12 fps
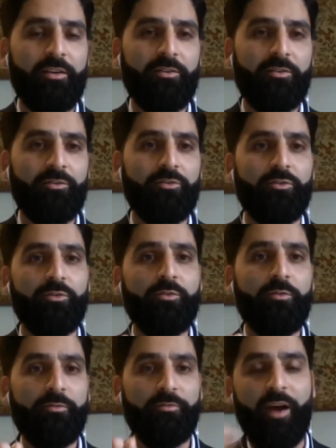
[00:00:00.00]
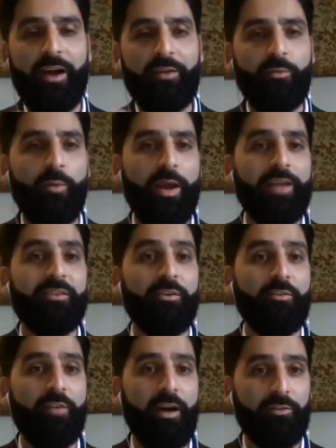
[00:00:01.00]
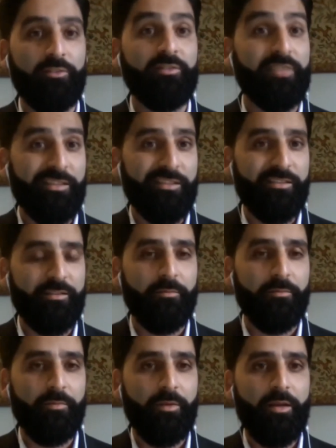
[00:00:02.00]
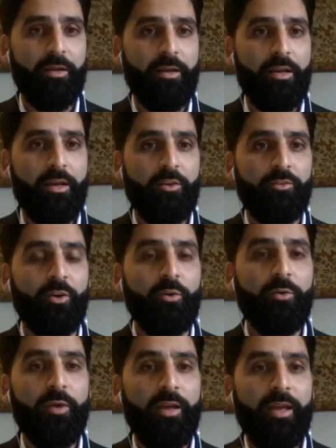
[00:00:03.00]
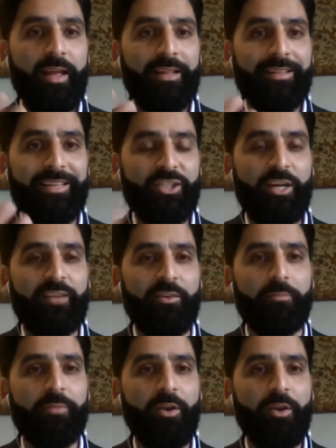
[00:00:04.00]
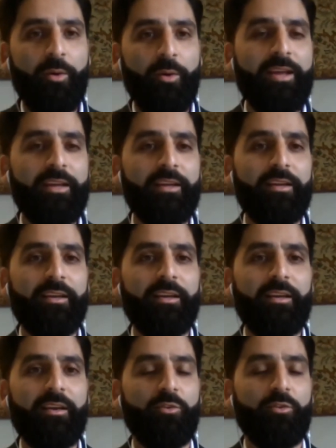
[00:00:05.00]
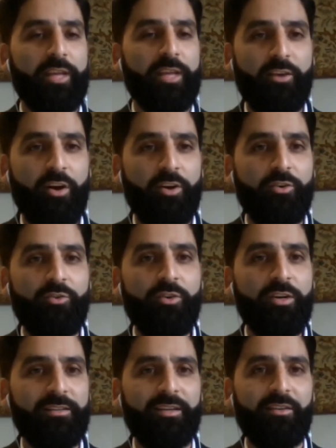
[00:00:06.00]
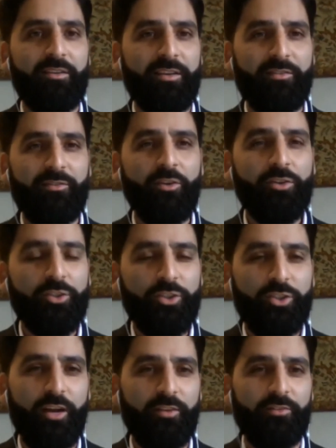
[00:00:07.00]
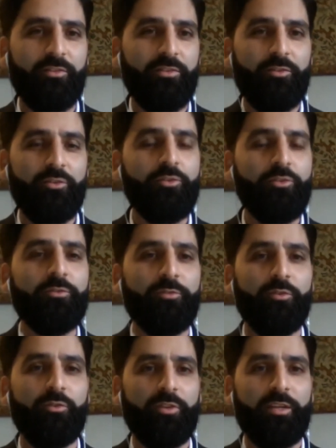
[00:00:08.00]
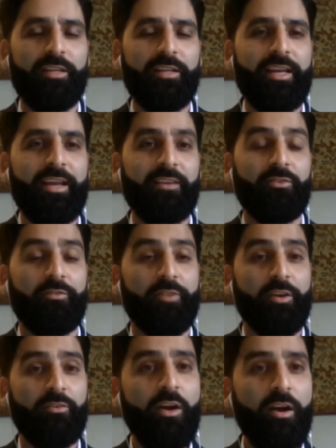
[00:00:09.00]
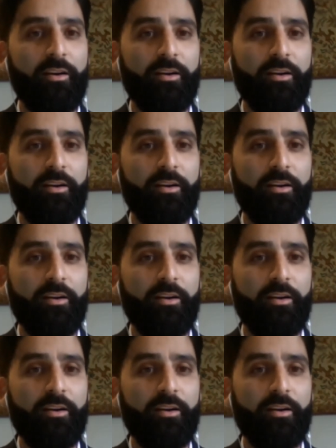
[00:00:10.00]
to find ways around the system. So the JCPOA, or the Iran nuclear deal, is not just useful in the case of Iran,